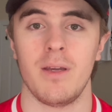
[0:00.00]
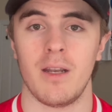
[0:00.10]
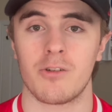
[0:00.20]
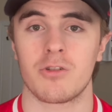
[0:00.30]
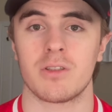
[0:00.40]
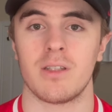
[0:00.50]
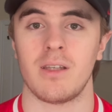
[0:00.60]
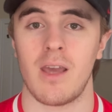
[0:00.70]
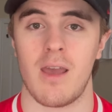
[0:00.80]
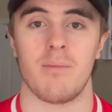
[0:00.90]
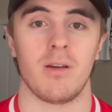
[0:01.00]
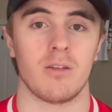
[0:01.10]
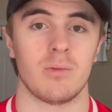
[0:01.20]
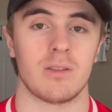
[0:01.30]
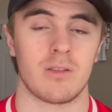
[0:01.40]
interesting game
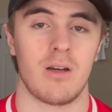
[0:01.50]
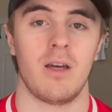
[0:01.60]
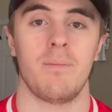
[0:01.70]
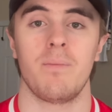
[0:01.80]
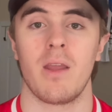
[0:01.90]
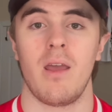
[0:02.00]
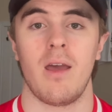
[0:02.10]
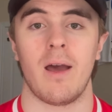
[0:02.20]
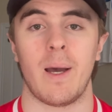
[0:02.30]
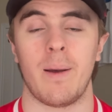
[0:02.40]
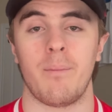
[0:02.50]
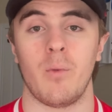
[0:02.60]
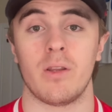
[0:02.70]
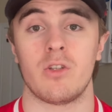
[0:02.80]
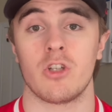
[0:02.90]
because we saw it
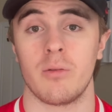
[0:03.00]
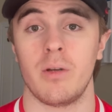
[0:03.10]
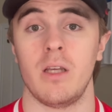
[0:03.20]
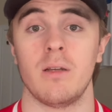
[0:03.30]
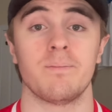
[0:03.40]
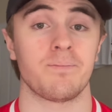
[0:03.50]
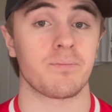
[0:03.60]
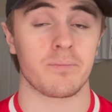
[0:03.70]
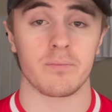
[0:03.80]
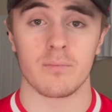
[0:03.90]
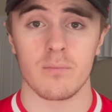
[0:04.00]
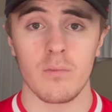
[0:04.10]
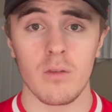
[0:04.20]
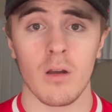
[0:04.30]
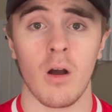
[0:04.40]
with Germany,
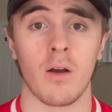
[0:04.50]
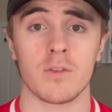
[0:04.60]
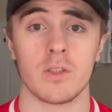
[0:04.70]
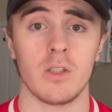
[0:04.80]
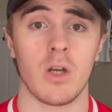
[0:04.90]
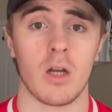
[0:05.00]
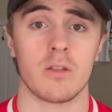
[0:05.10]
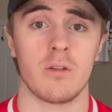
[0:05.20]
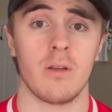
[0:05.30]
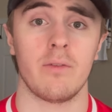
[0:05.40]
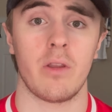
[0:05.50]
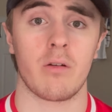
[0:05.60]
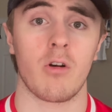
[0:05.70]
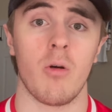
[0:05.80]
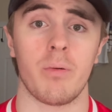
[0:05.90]
obviously not to the level they
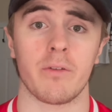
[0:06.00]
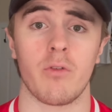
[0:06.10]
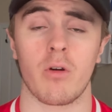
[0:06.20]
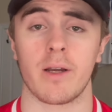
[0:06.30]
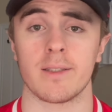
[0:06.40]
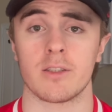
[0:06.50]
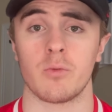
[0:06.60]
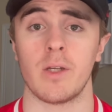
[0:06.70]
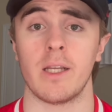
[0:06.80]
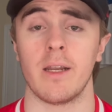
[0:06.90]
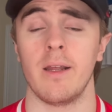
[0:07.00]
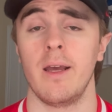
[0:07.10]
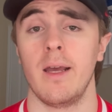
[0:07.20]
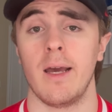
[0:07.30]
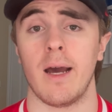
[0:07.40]
were hoping for against Sweden.
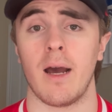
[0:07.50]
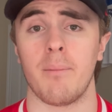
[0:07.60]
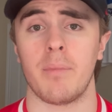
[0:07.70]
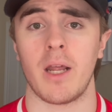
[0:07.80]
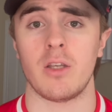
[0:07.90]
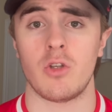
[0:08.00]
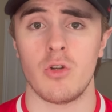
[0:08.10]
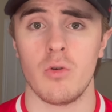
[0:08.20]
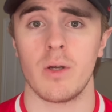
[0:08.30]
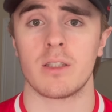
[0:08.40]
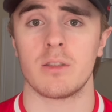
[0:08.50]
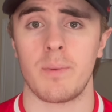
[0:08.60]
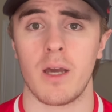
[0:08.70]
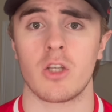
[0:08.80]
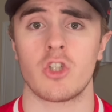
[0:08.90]
But I do
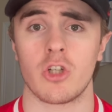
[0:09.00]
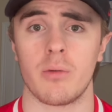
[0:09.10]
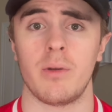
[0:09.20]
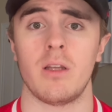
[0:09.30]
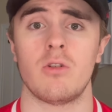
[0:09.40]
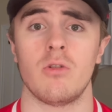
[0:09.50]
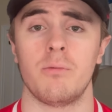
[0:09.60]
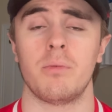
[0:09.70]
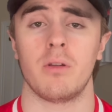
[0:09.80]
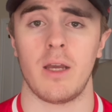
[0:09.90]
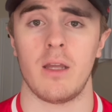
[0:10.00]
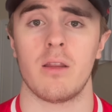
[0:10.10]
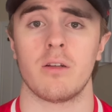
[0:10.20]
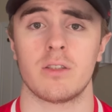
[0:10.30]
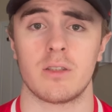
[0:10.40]
expect Germany to play
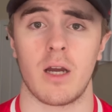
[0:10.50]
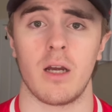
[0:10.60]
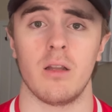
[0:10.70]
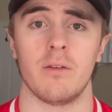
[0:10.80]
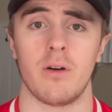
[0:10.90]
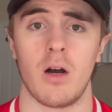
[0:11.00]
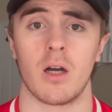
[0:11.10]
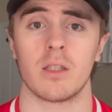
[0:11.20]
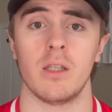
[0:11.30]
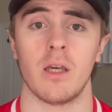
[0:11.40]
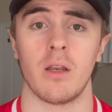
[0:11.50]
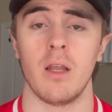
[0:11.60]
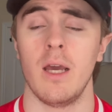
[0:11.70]
their style of hockey. And